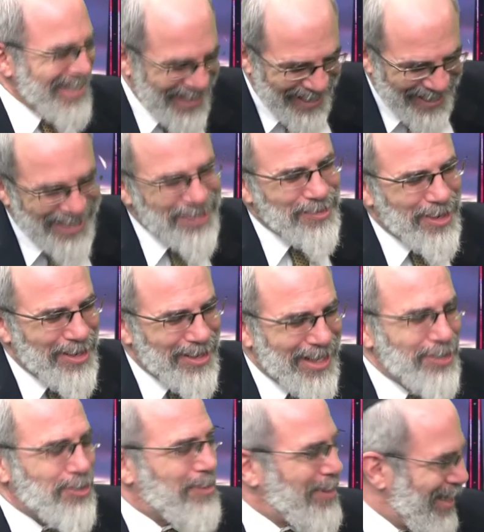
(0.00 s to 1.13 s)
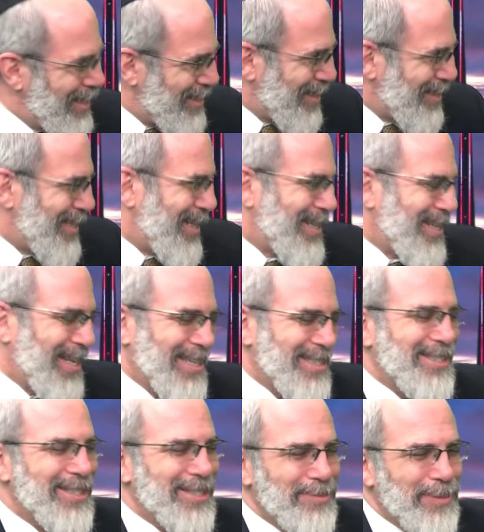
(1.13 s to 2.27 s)
Yeah, that's where my adult ed
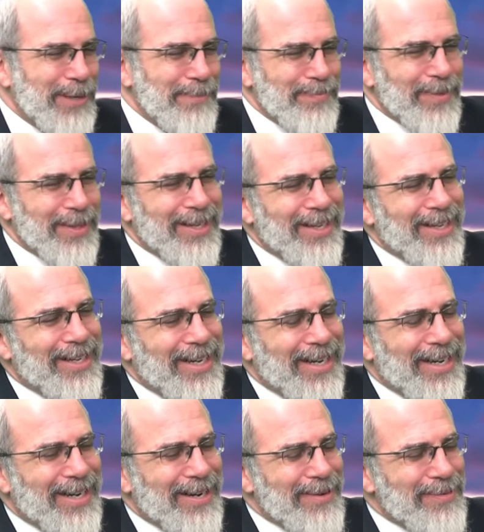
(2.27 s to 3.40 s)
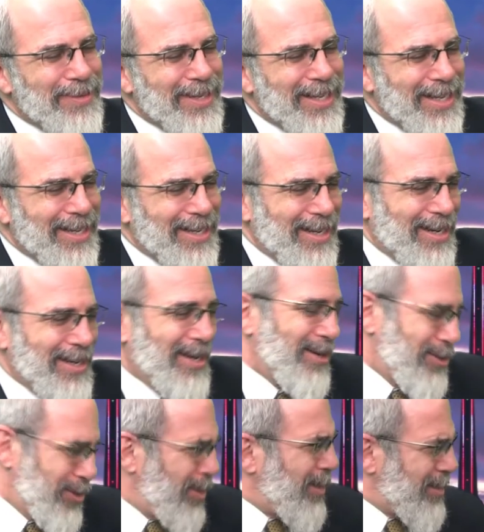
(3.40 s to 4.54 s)
class is. But
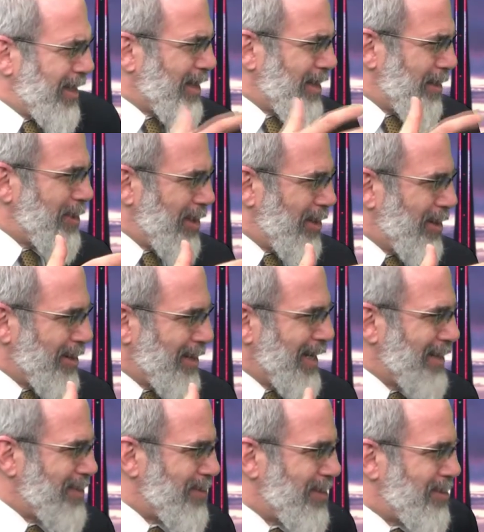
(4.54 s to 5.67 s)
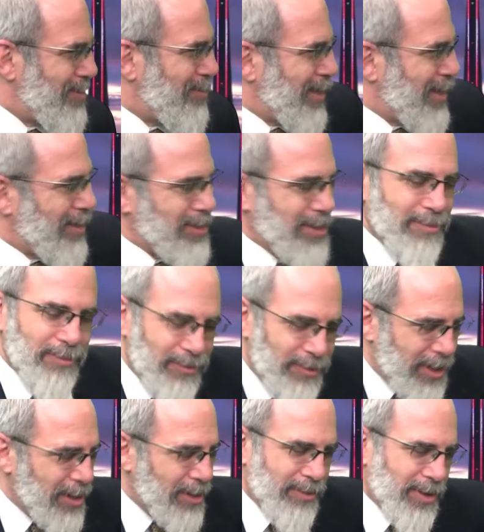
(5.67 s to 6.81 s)
I'll take a little bit longer to answer this, because I'm
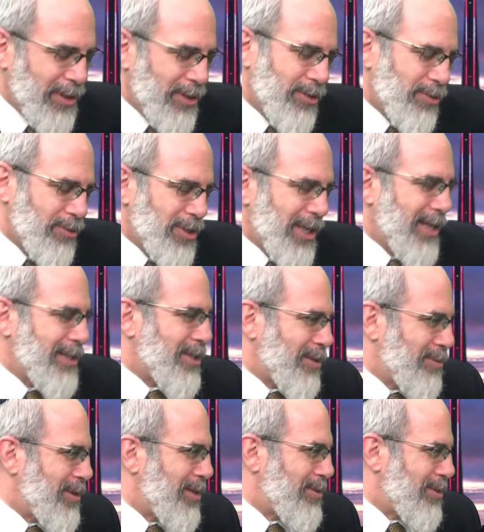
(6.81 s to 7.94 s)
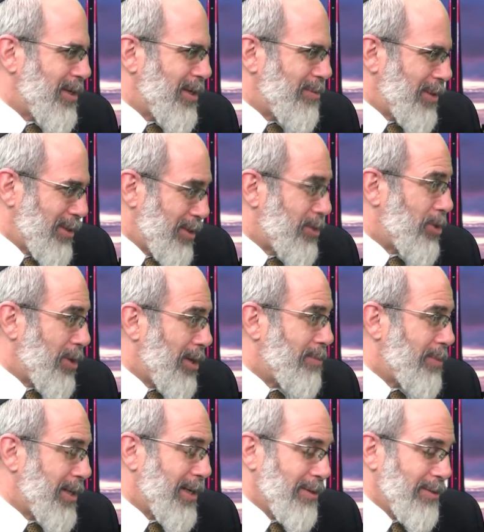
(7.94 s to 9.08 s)
very, very enthusiastic about the job
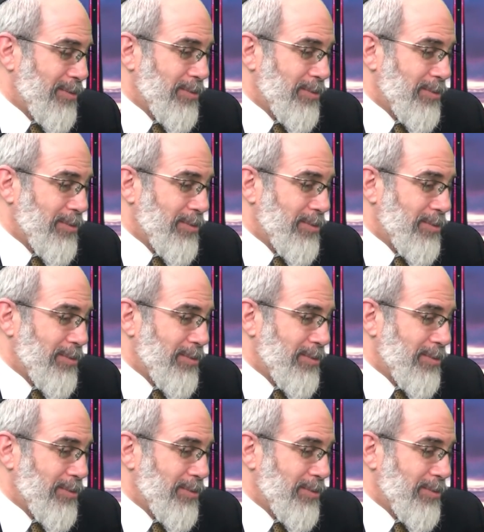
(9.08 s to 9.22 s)
that I